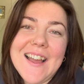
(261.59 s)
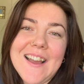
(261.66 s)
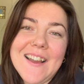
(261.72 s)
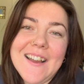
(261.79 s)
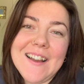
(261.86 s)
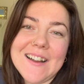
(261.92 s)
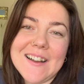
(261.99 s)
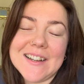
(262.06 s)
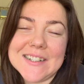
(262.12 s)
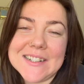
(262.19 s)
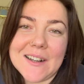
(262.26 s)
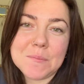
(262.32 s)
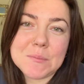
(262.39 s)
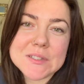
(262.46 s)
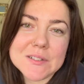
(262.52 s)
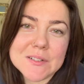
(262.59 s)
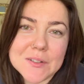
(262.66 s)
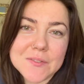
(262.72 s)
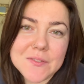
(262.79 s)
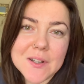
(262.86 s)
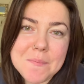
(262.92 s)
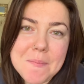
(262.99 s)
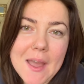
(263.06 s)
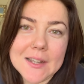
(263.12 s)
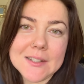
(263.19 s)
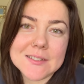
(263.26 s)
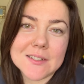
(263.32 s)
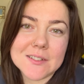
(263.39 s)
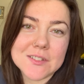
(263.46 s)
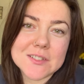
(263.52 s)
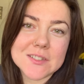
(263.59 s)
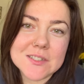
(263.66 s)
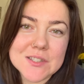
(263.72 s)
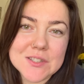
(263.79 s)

I'm still not fully packed. I just need